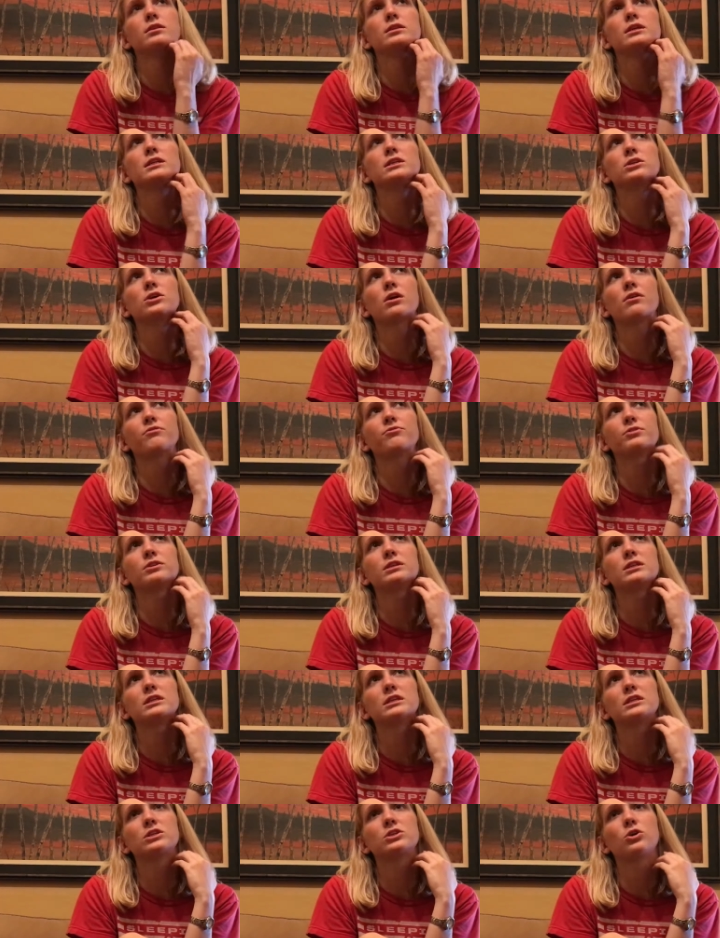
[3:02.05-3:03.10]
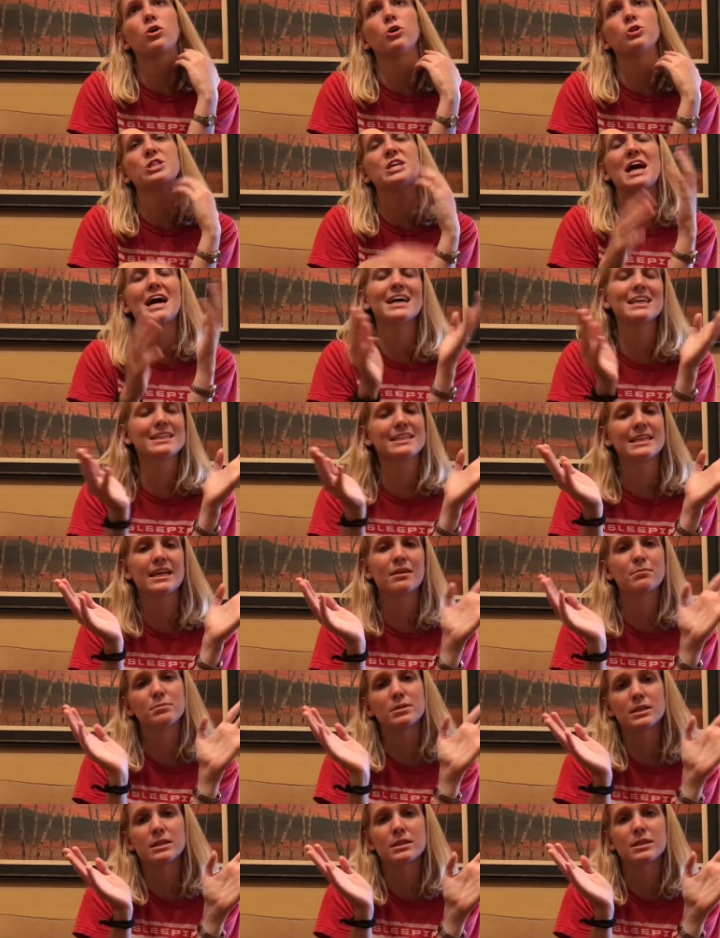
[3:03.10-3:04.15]
This conference is called the
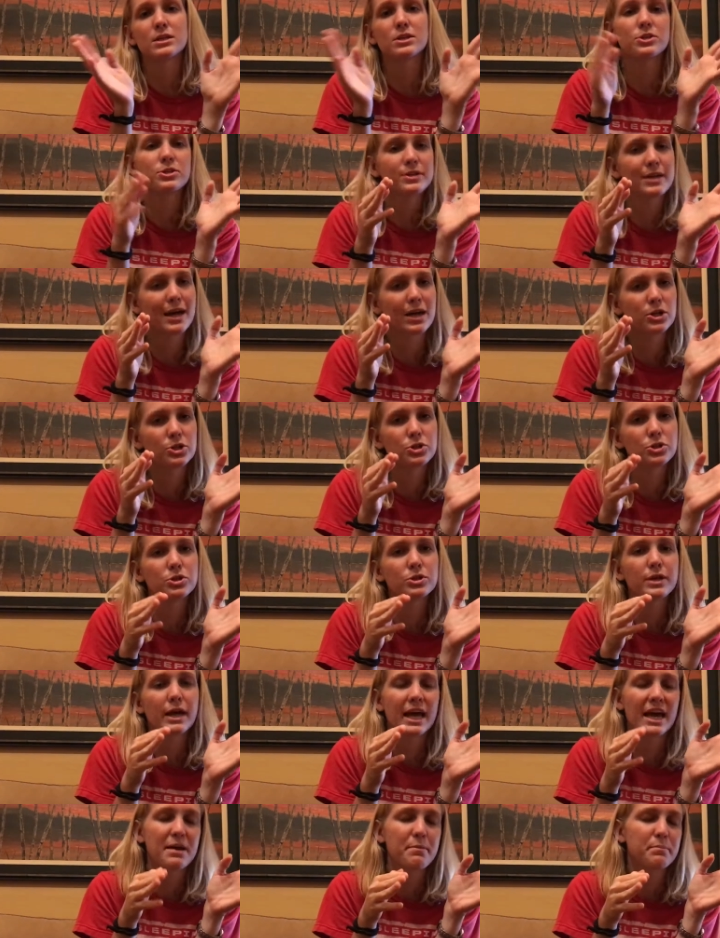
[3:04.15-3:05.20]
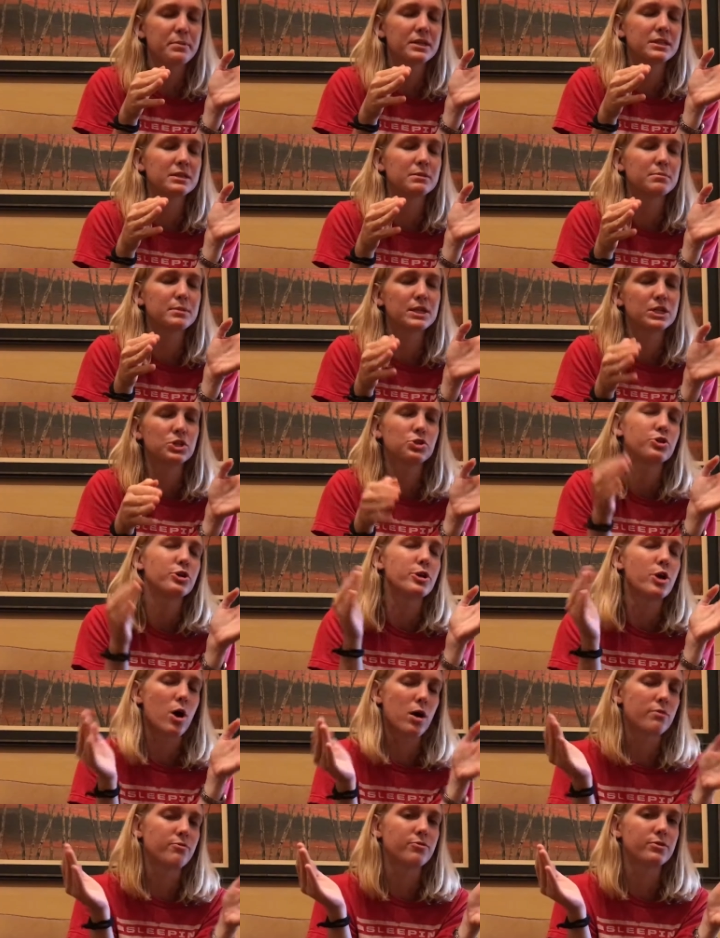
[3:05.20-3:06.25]
ICMC, International Campus Ministry
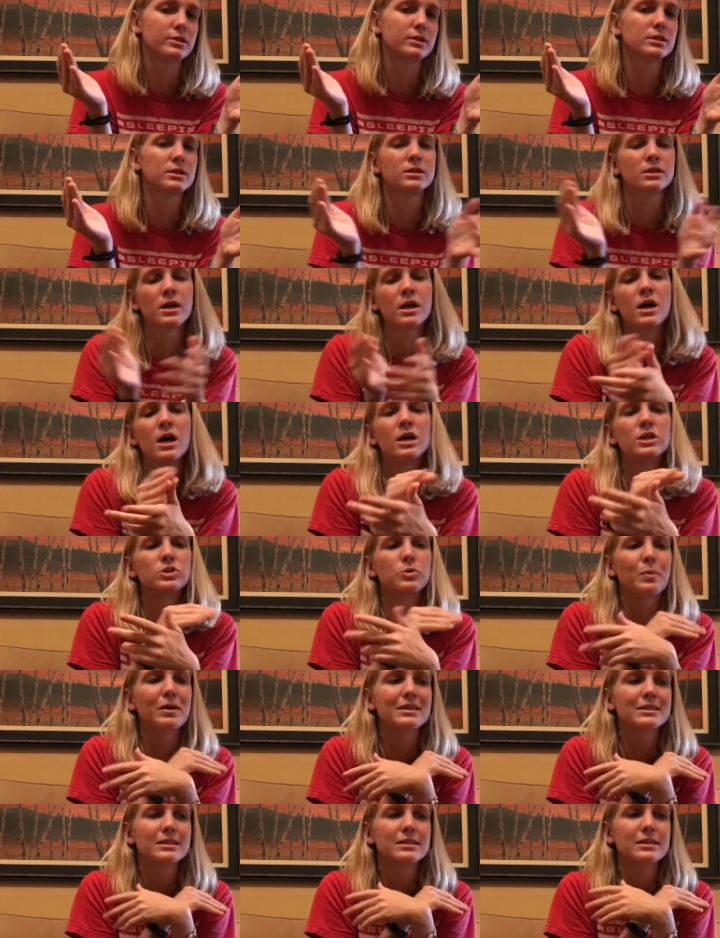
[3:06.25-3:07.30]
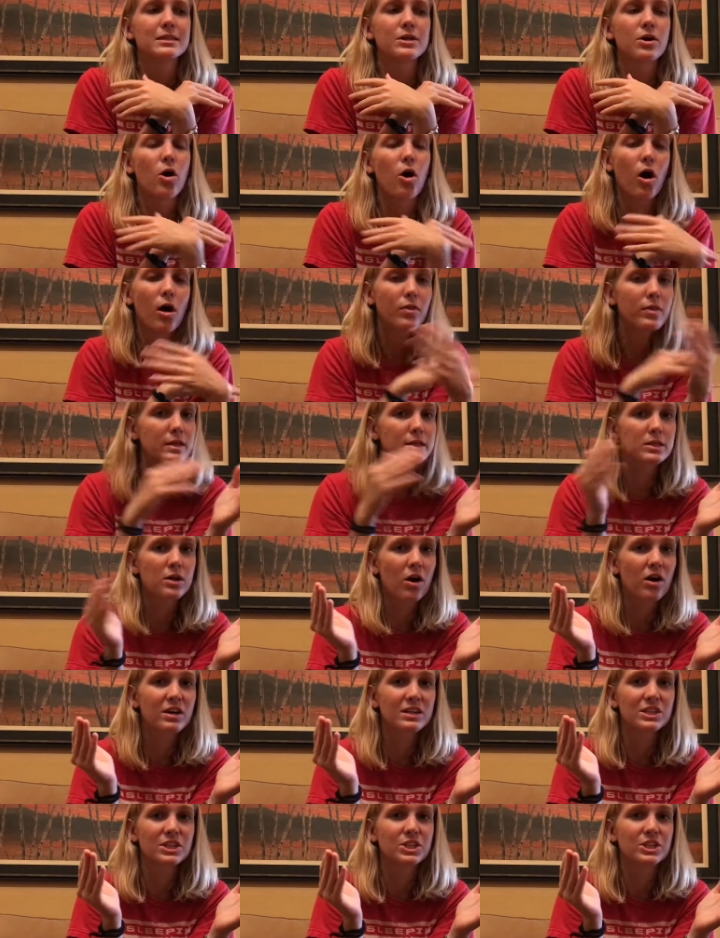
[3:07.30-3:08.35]
Conference. So basically all these
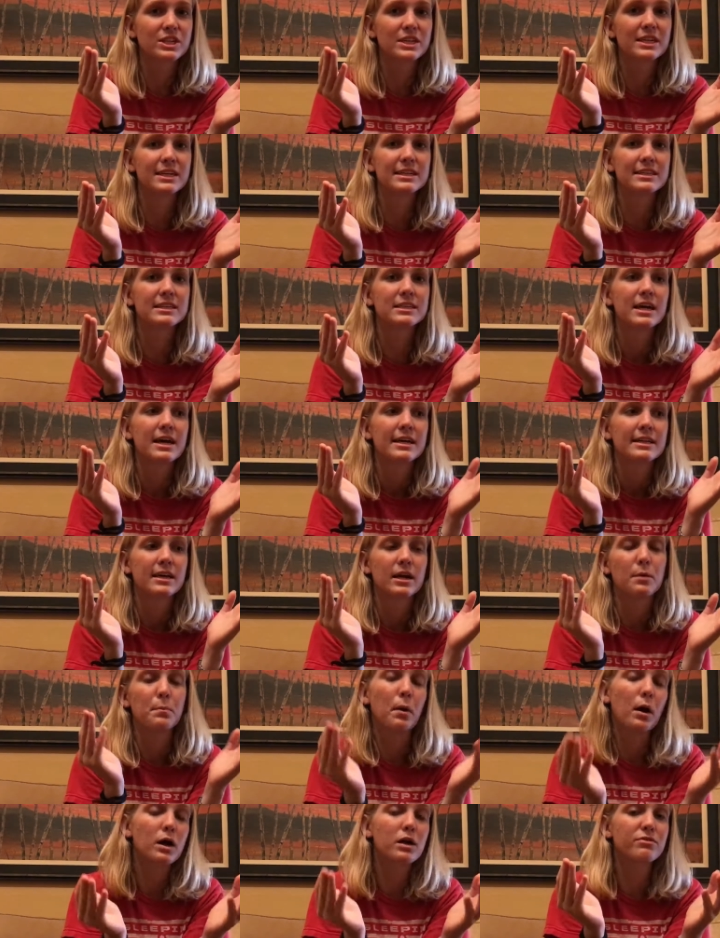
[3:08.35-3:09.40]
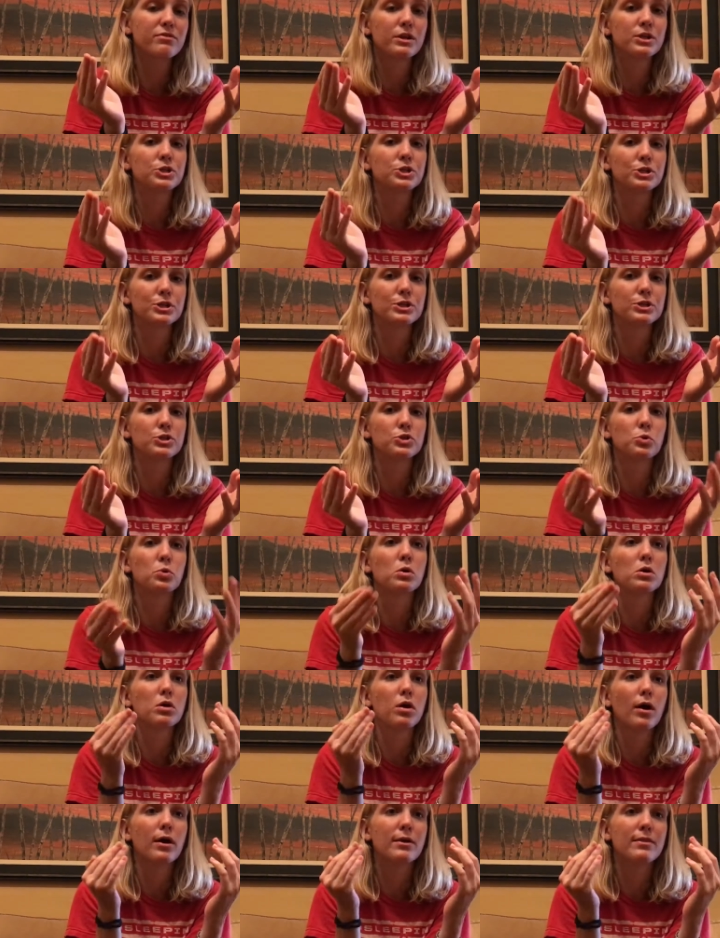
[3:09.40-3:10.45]
college kids that are part of our church
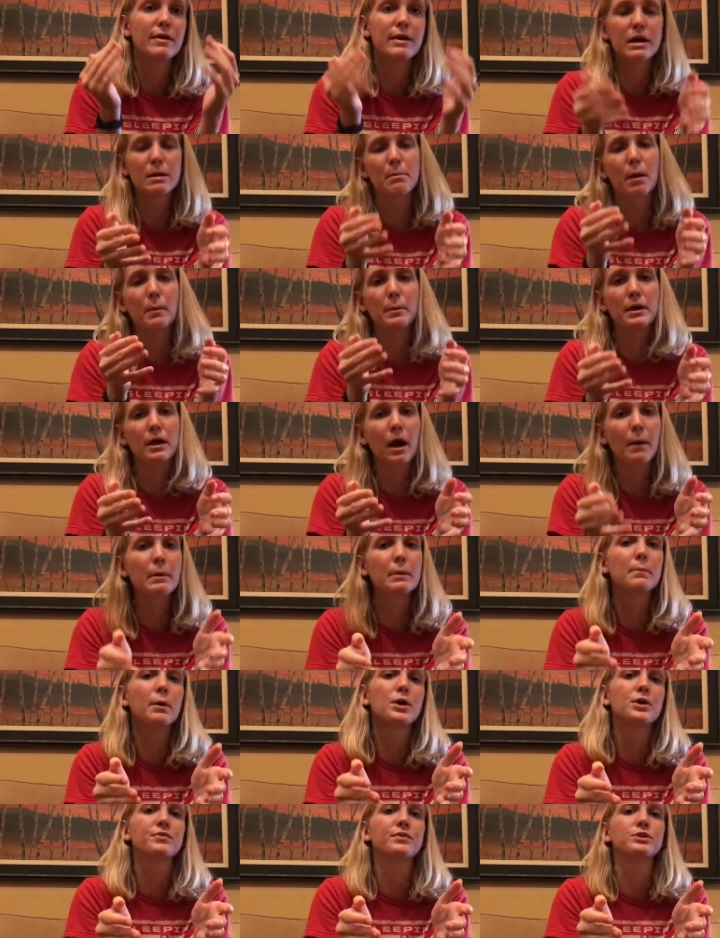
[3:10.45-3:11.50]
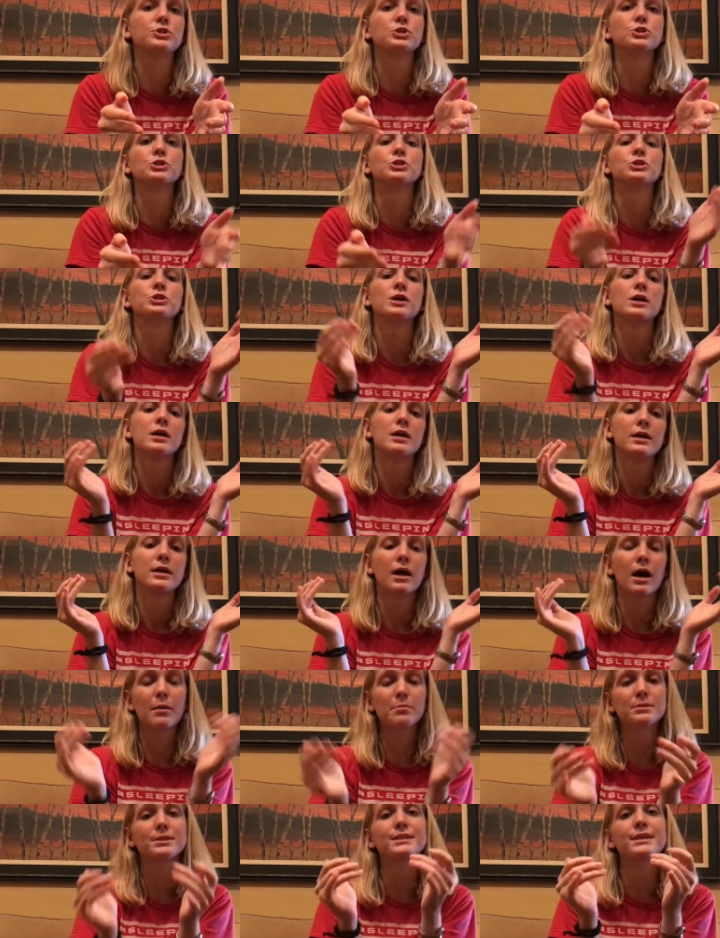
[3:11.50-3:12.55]
or are thinking about becoming part of our church
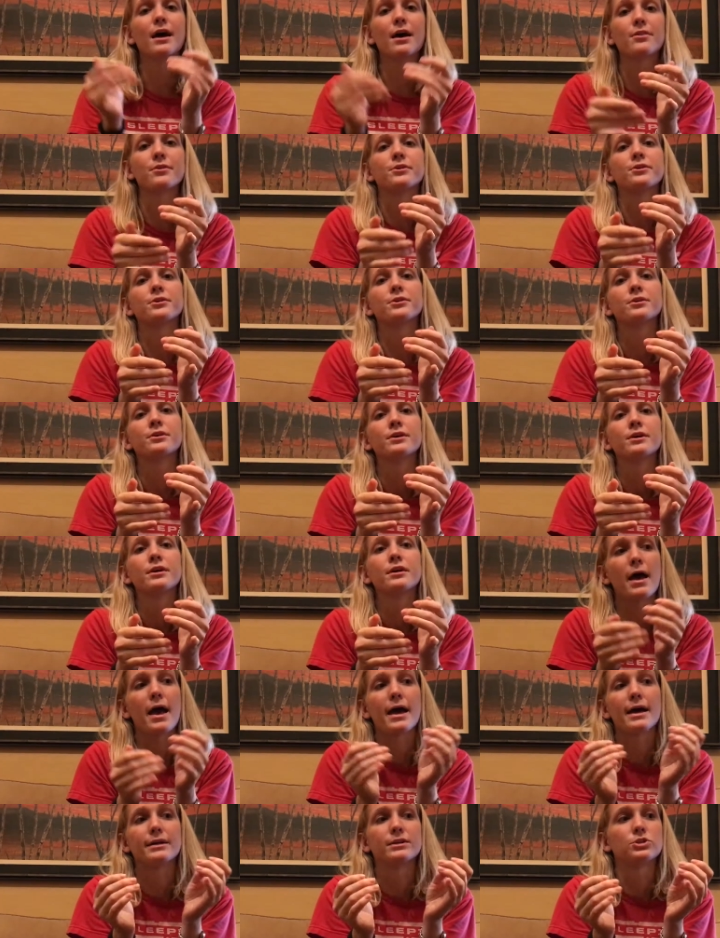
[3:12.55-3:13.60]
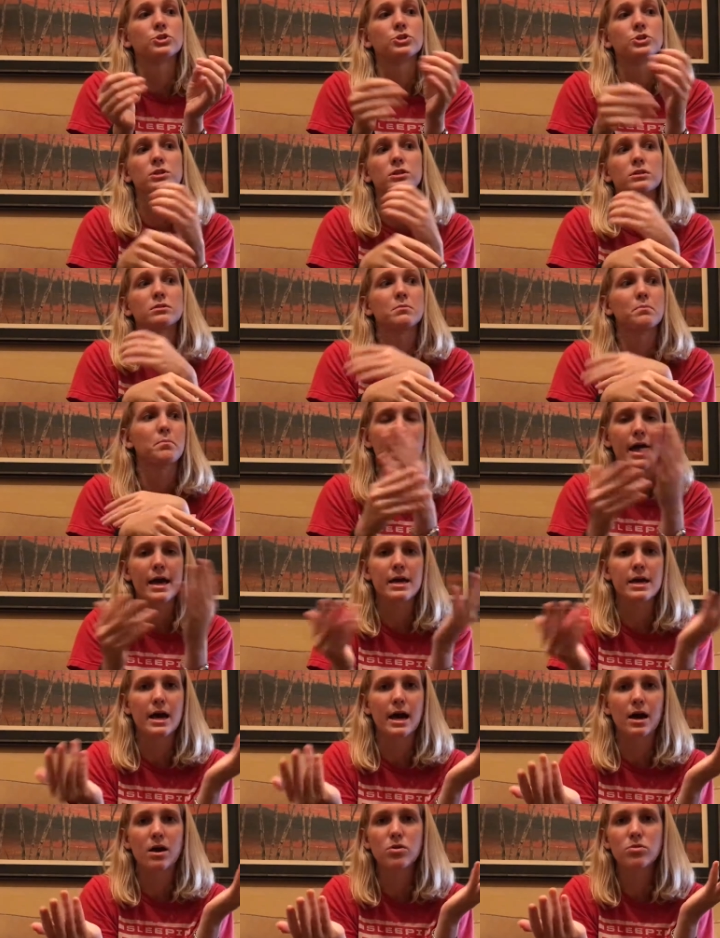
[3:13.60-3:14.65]
come together and just
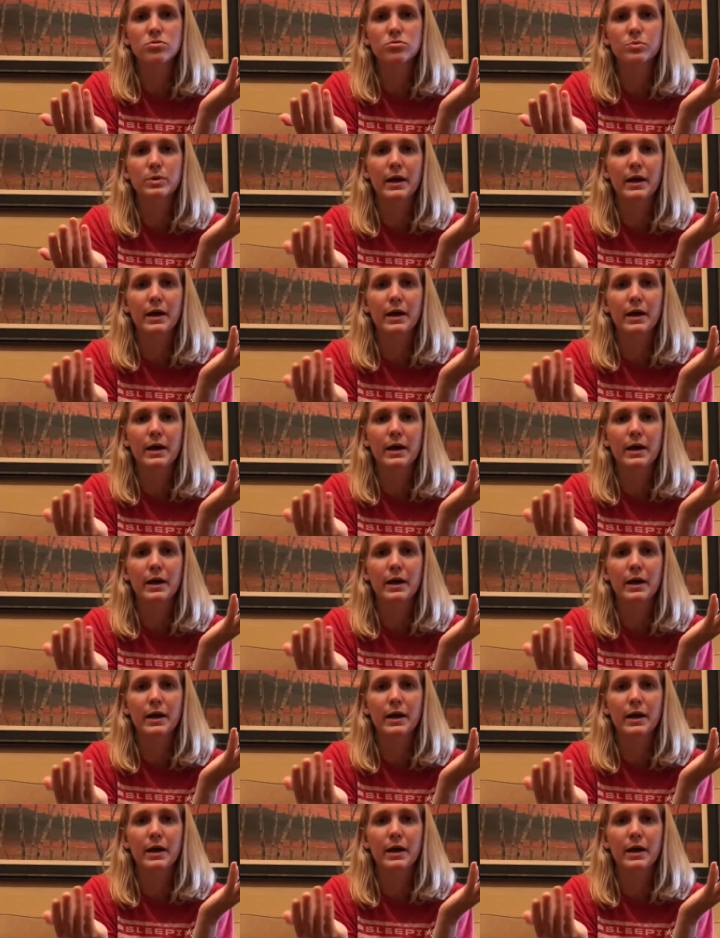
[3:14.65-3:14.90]
hang out.